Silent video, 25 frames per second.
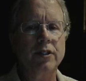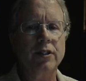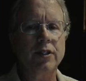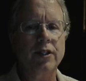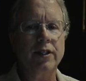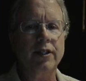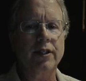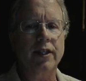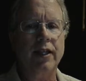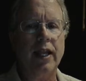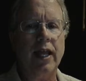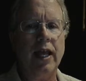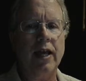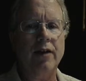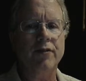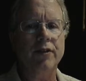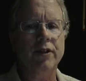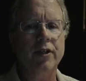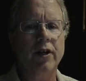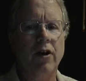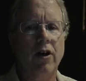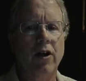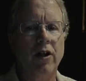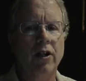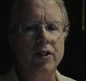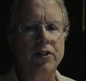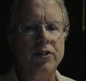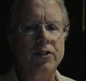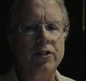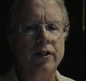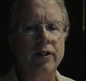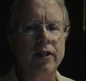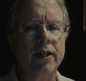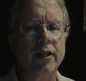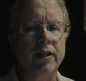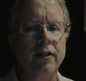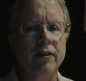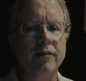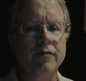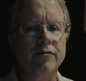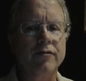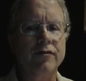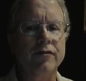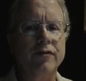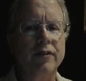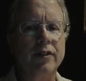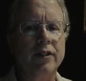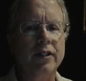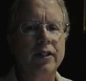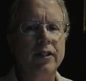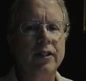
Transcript: that have an alternative